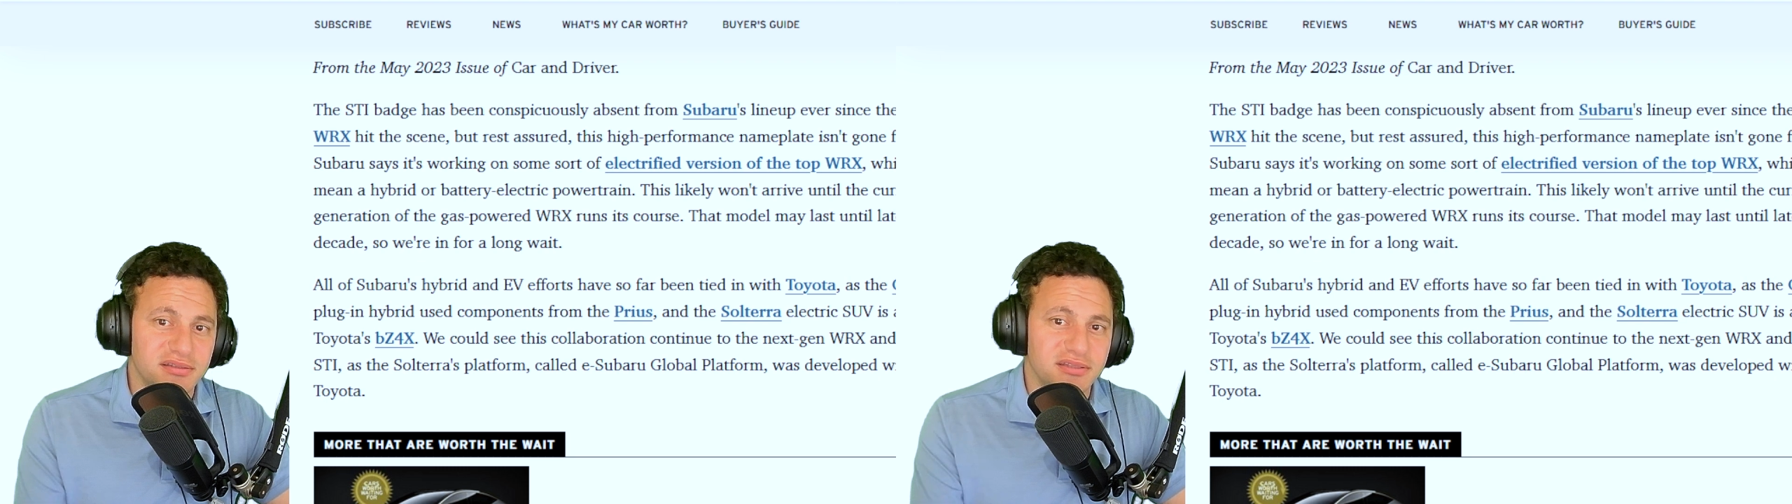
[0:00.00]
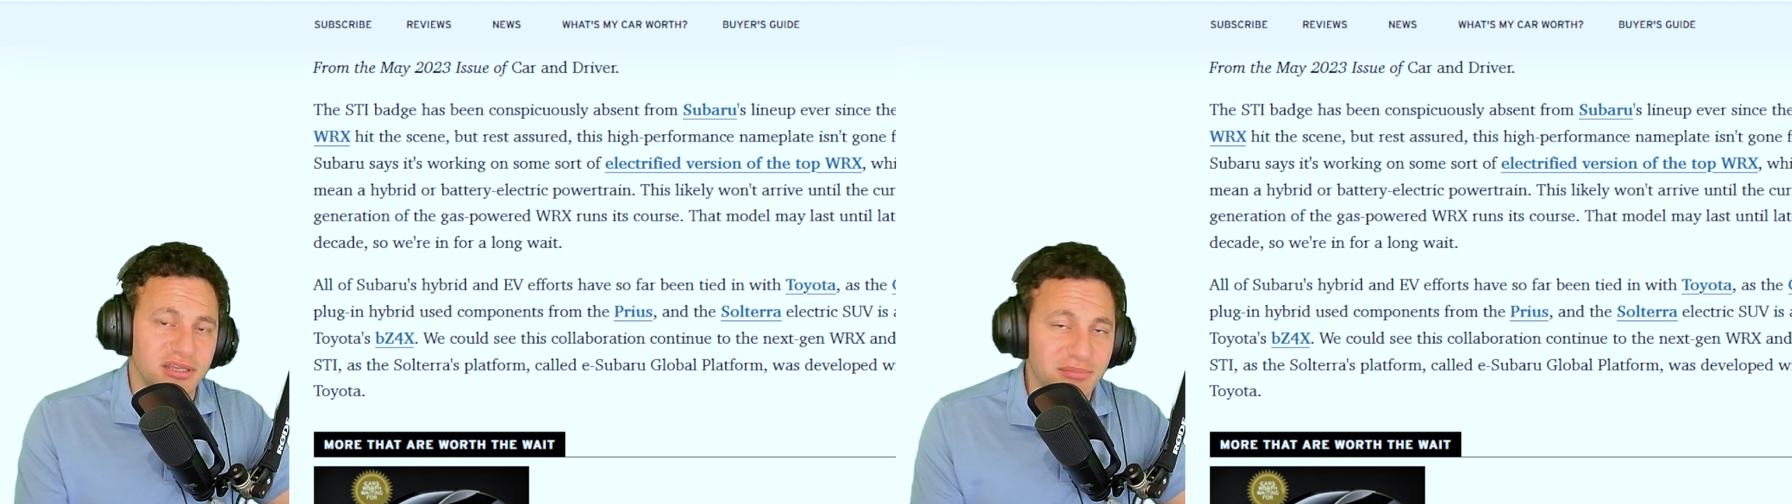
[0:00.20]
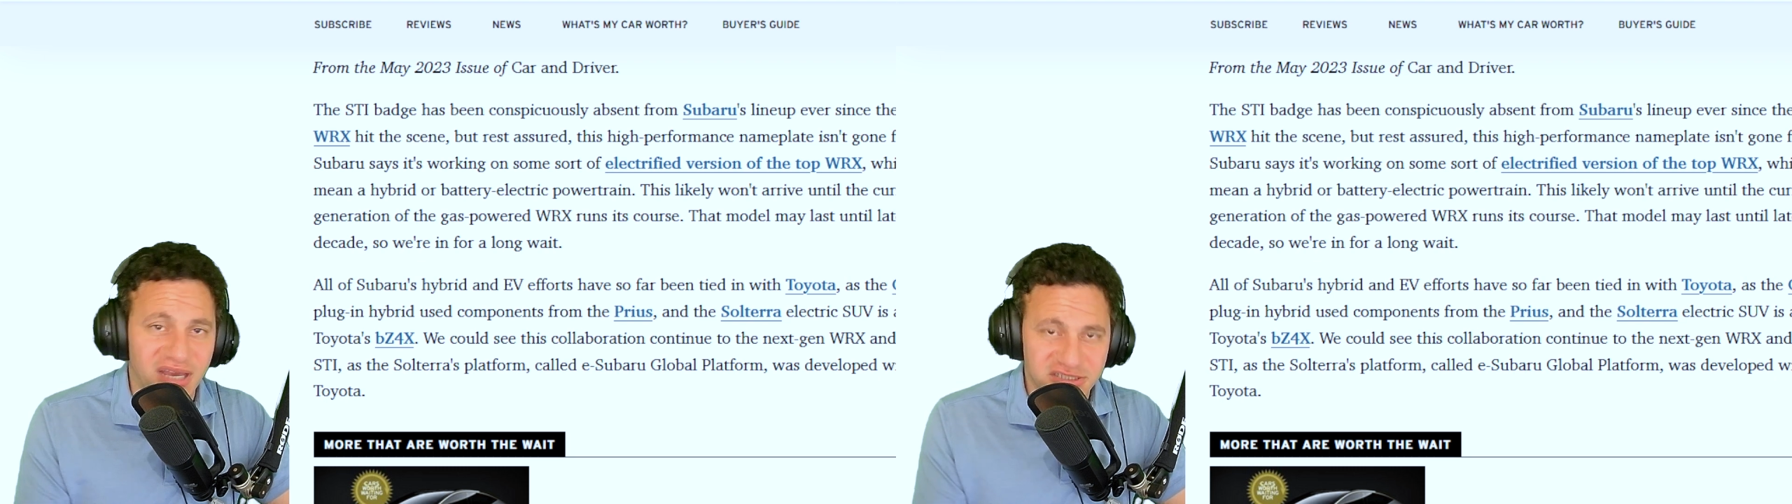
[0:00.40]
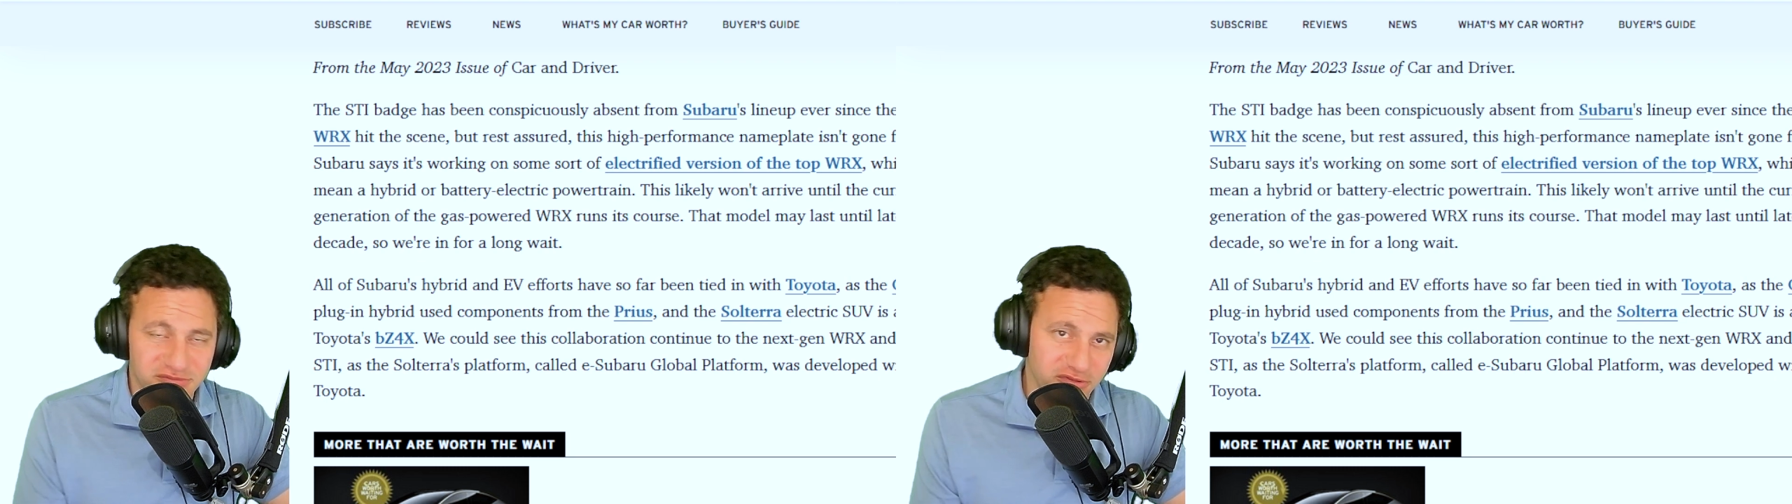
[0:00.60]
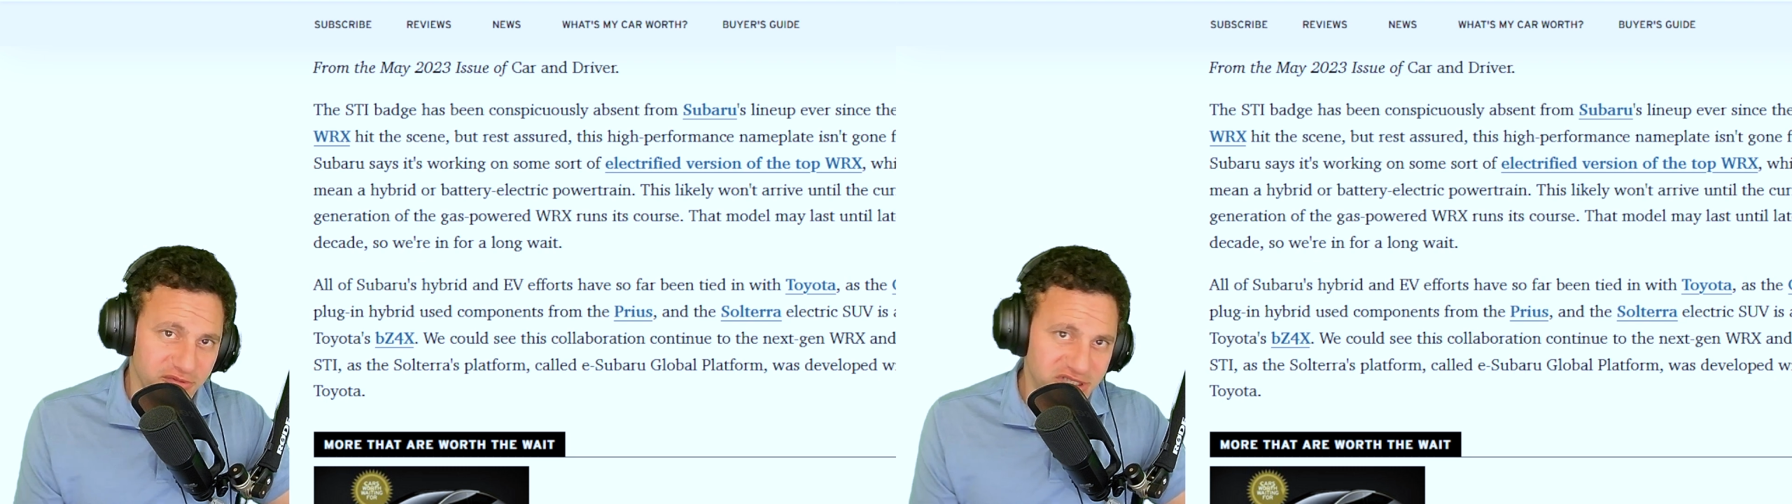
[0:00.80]
can you imagine
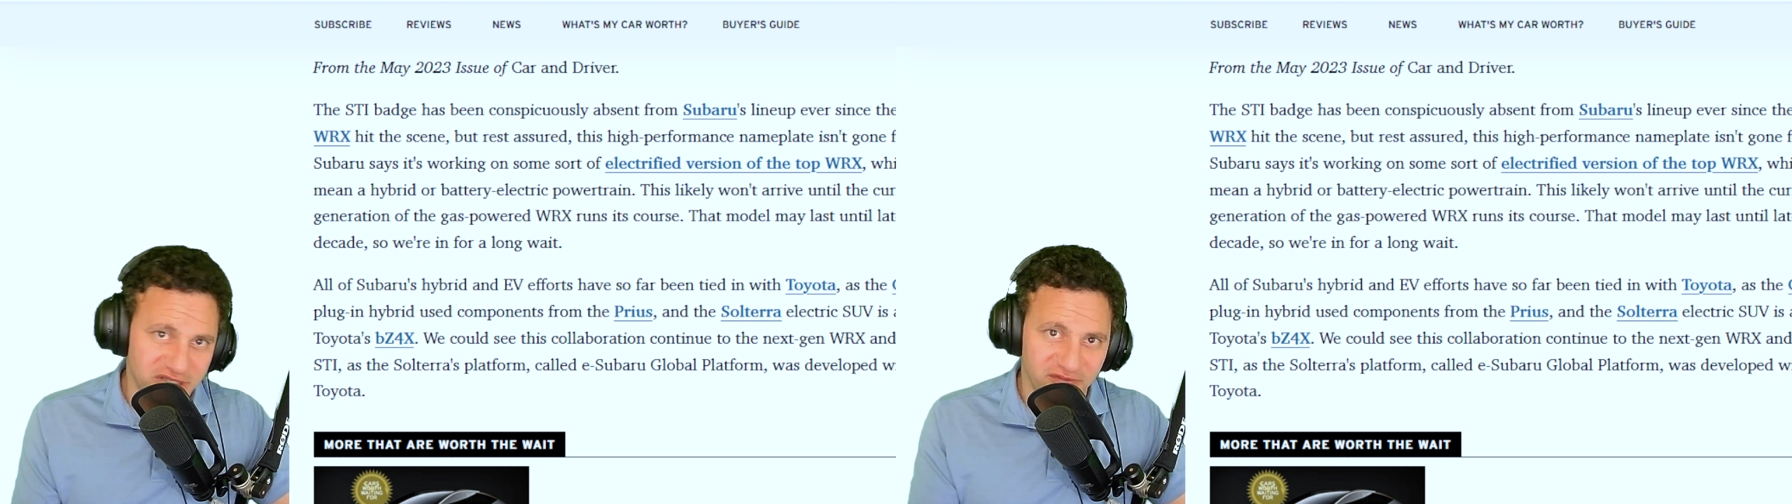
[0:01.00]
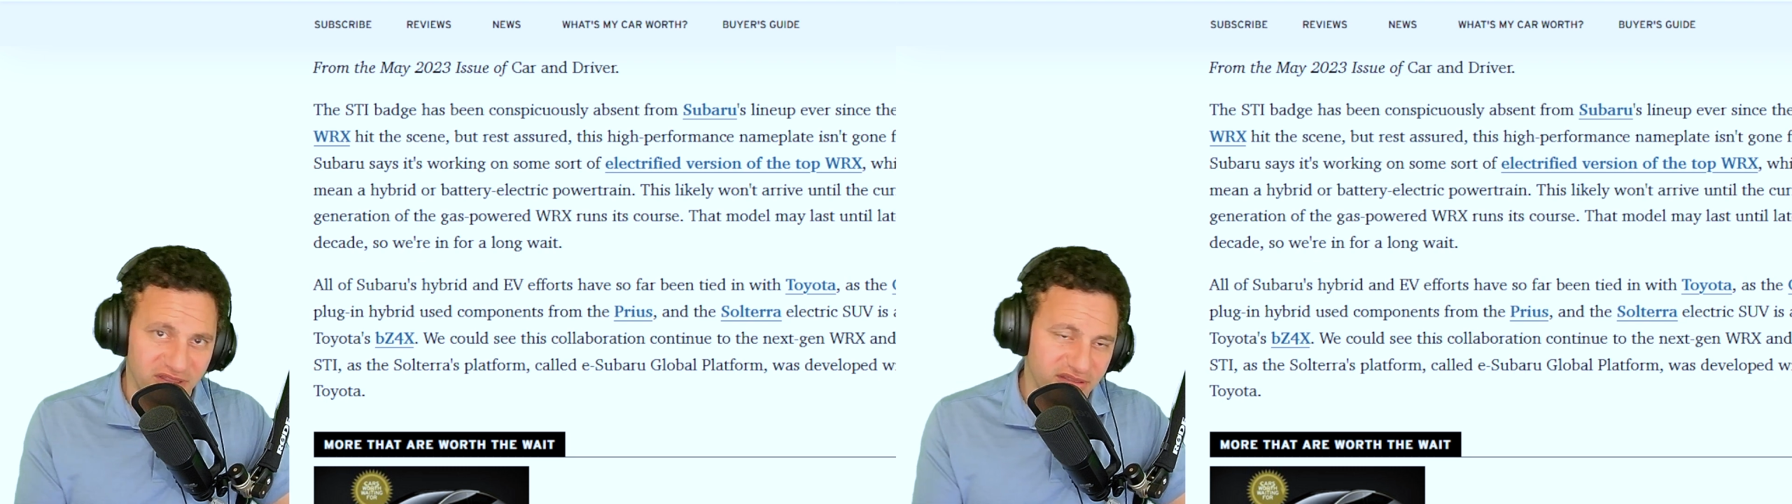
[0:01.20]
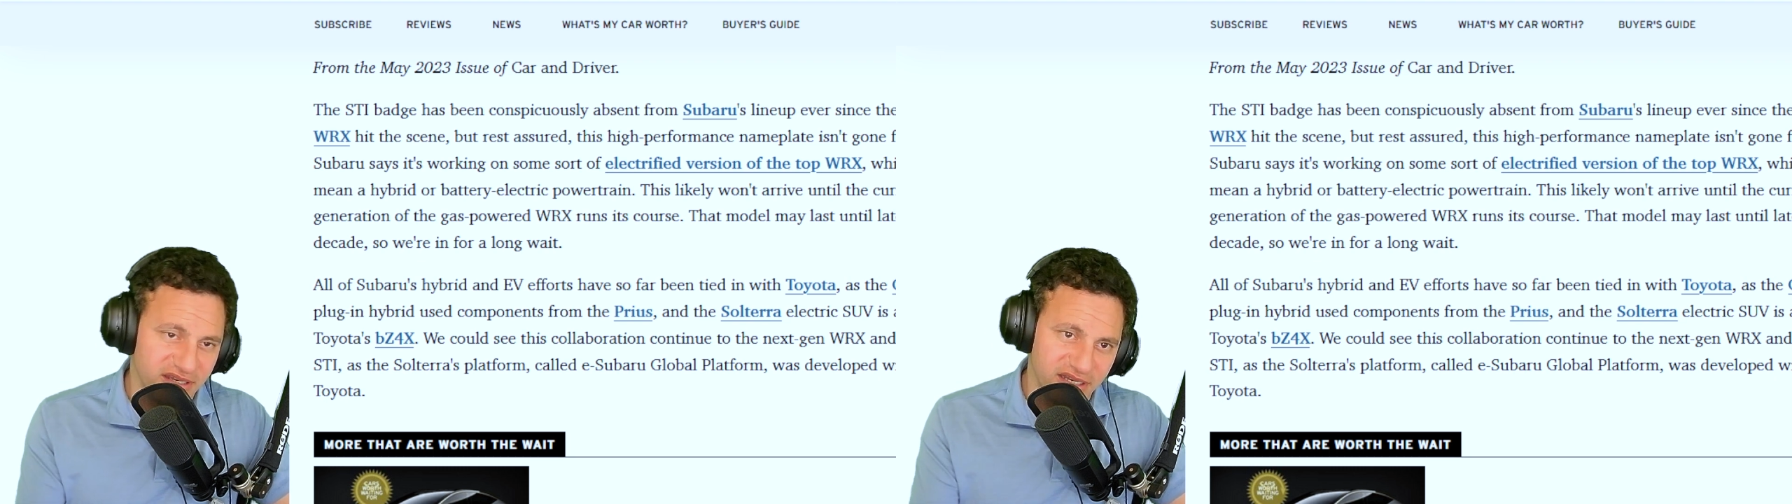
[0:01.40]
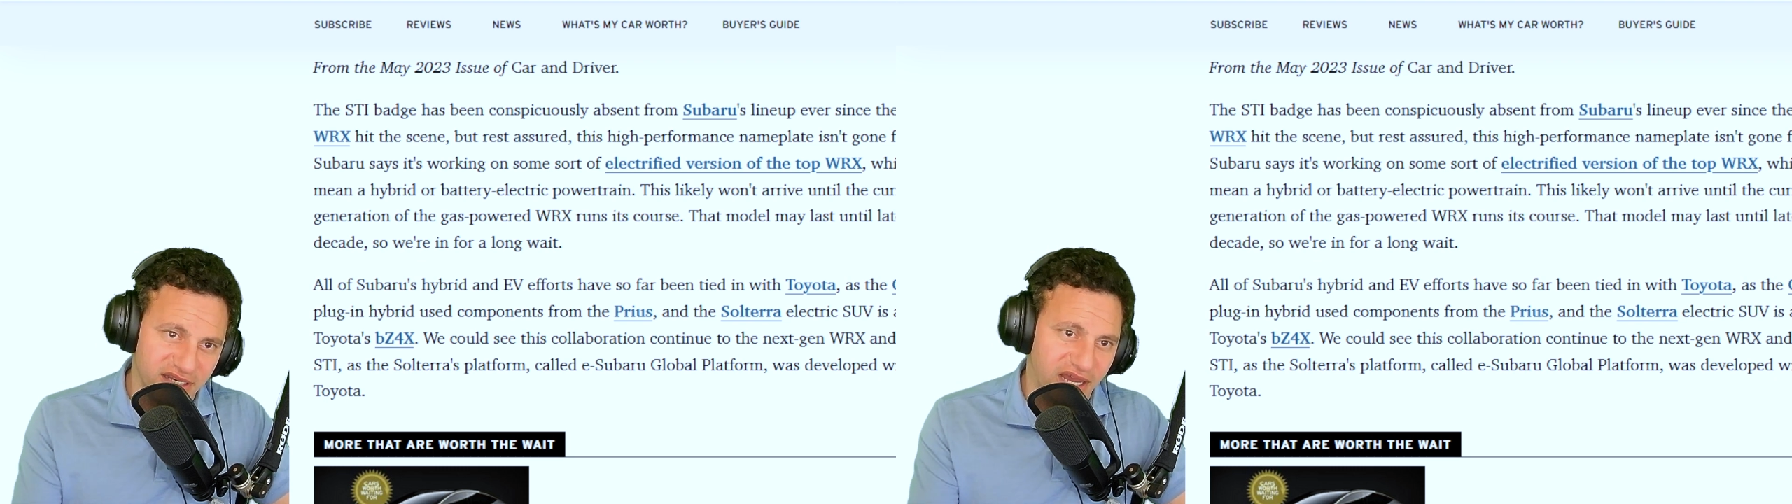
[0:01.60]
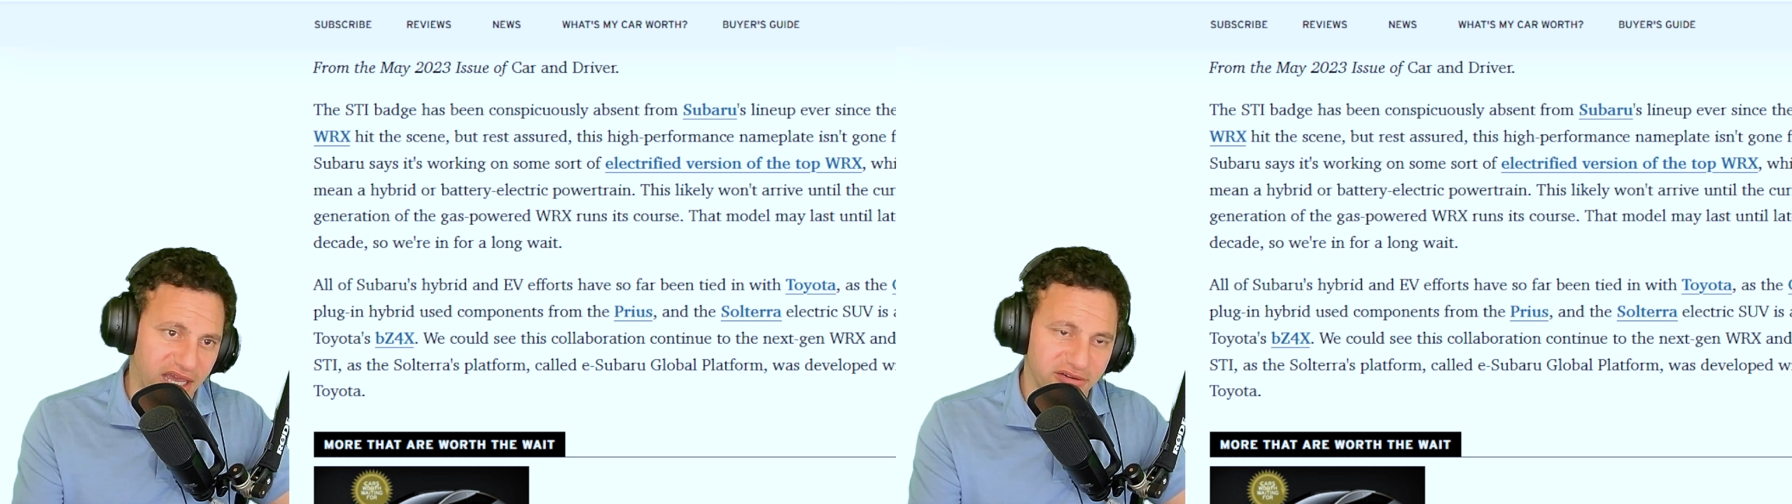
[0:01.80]
Mitsubishi invested
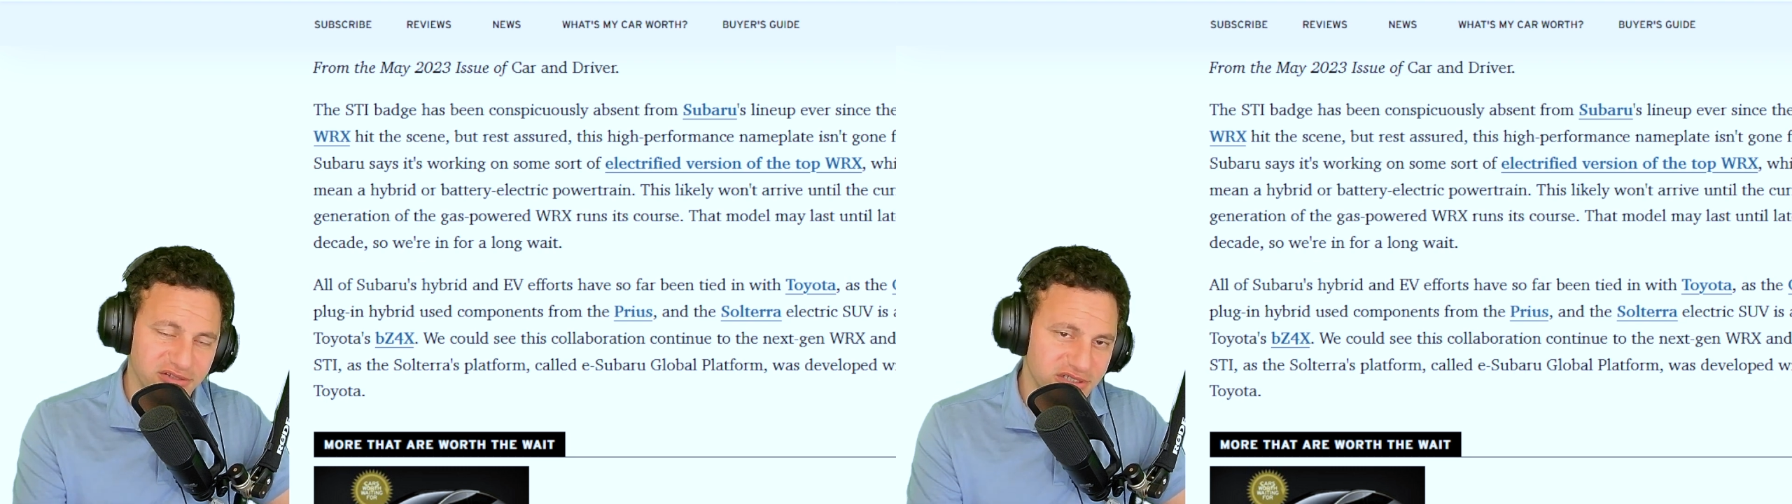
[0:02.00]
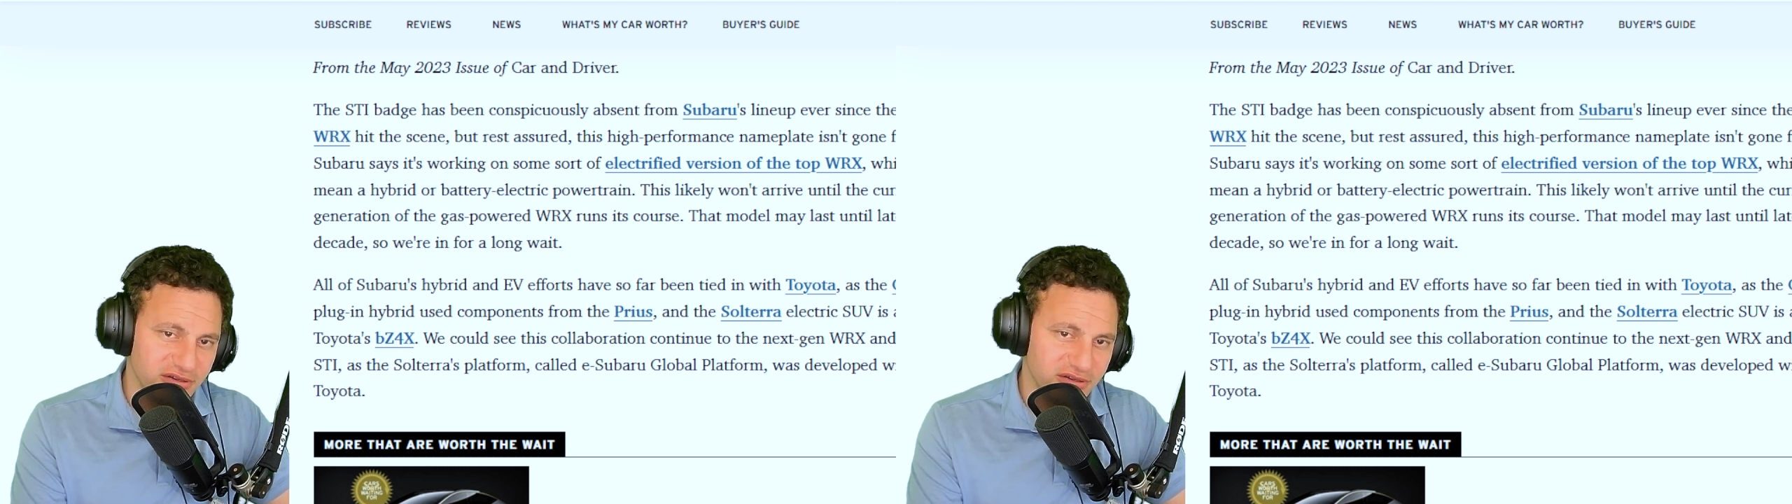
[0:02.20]
in hydrogen?